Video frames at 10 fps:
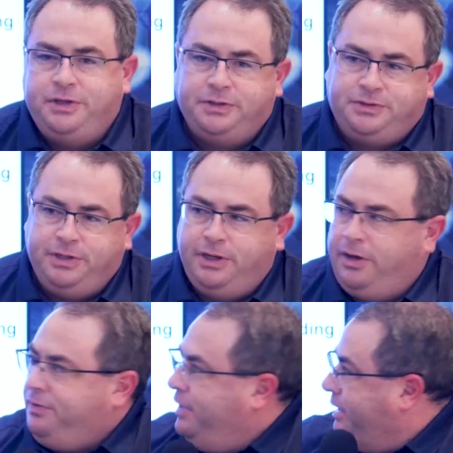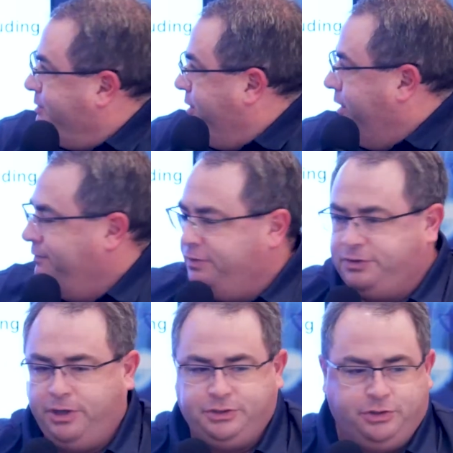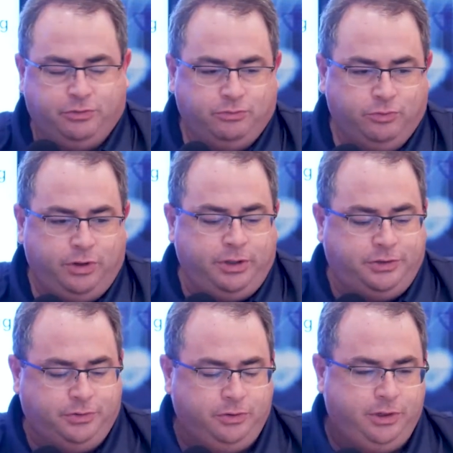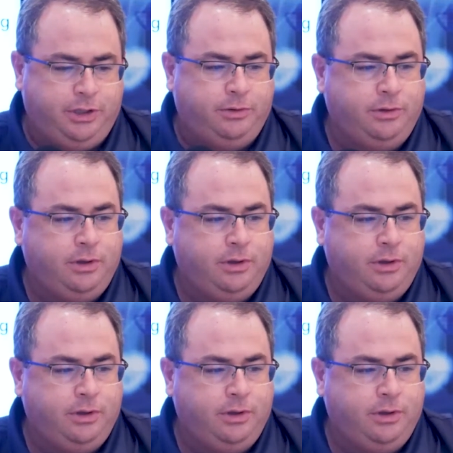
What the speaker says: can see, a healthy hospital infrastructure really, truly